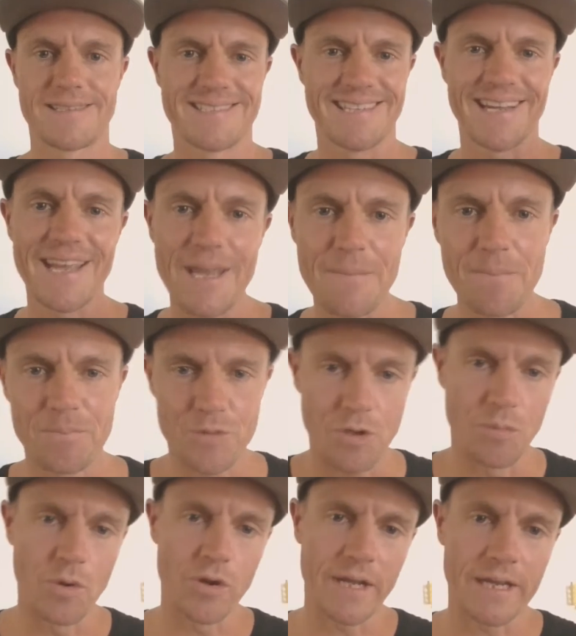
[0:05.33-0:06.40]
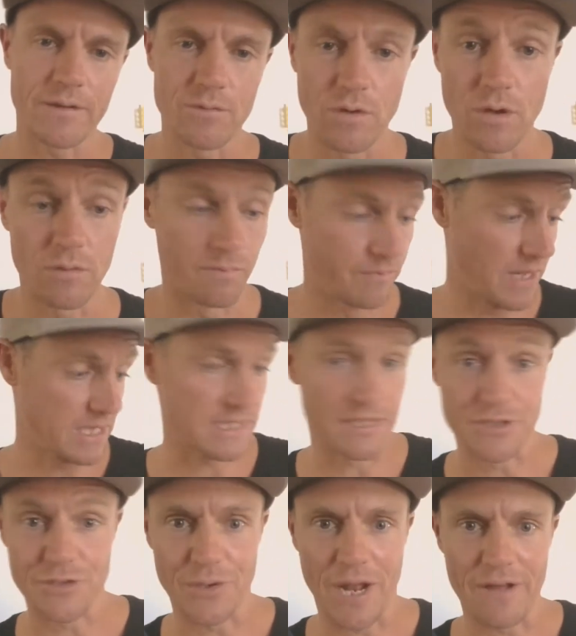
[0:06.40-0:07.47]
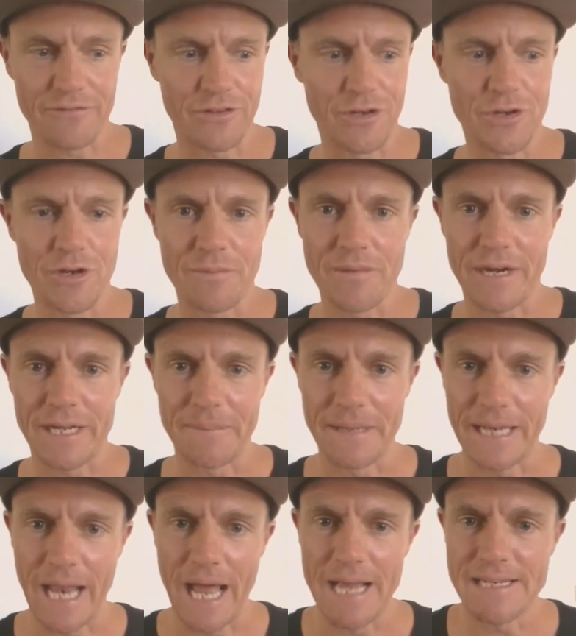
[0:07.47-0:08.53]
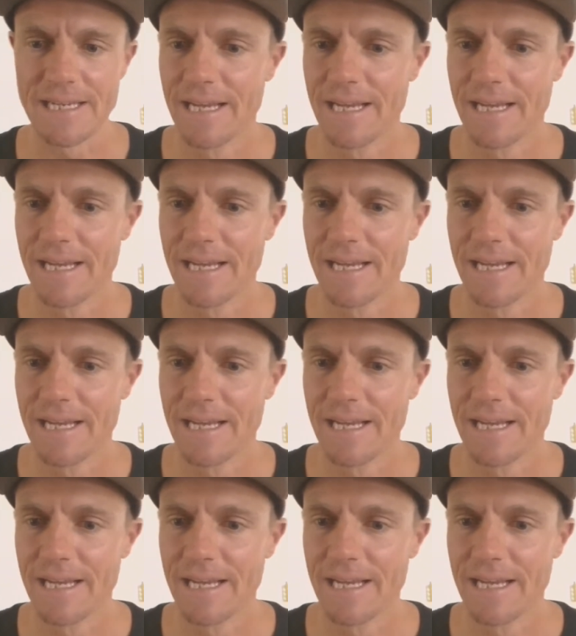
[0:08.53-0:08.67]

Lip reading: Team, good morning. Well, actually, it's good afternoon. I'm running a bit late.